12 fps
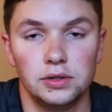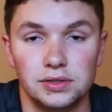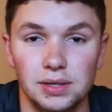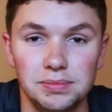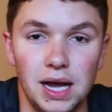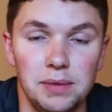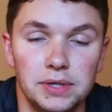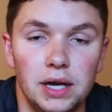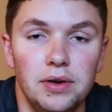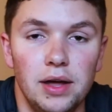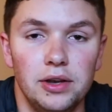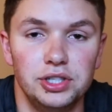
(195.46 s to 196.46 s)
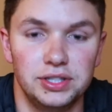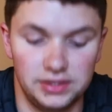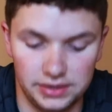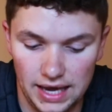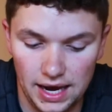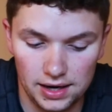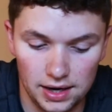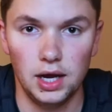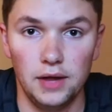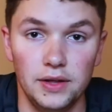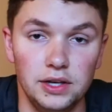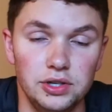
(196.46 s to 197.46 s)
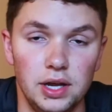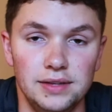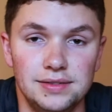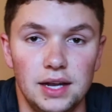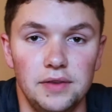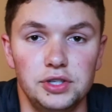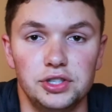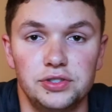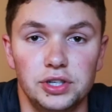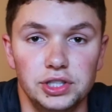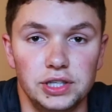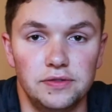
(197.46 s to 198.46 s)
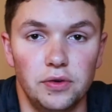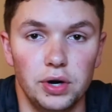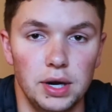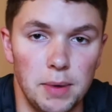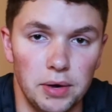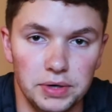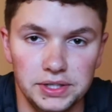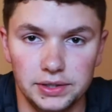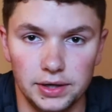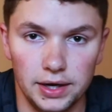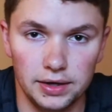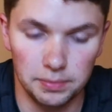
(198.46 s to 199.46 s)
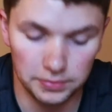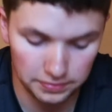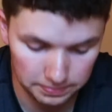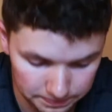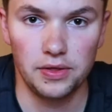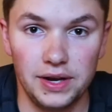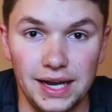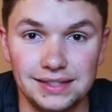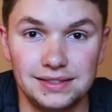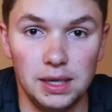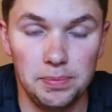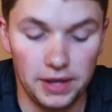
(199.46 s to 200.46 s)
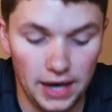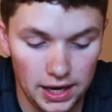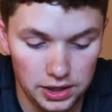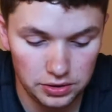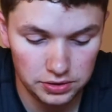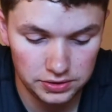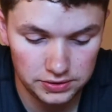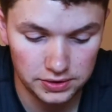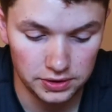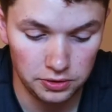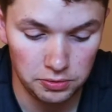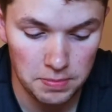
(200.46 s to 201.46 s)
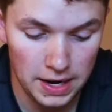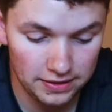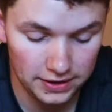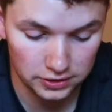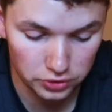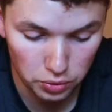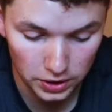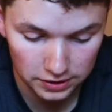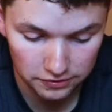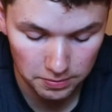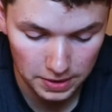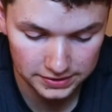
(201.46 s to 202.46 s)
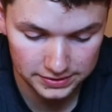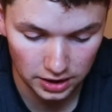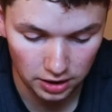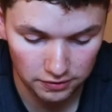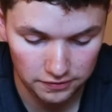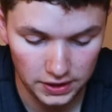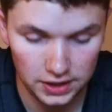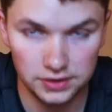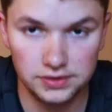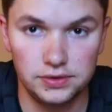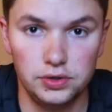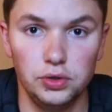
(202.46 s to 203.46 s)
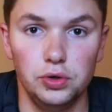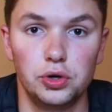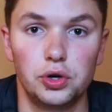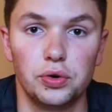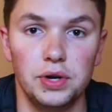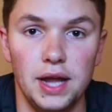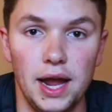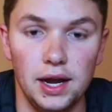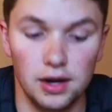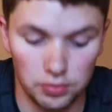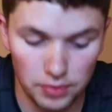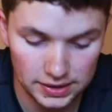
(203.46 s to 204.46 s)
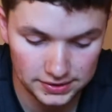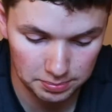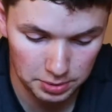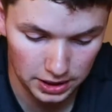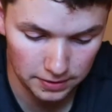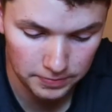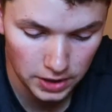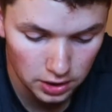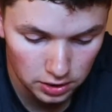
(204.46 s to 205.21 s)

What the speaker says: So sometimes I'd rather just scan it, and then instead of just searching for it in my recent items. The next tip that I use to make things quicker for myself is to create a recipe.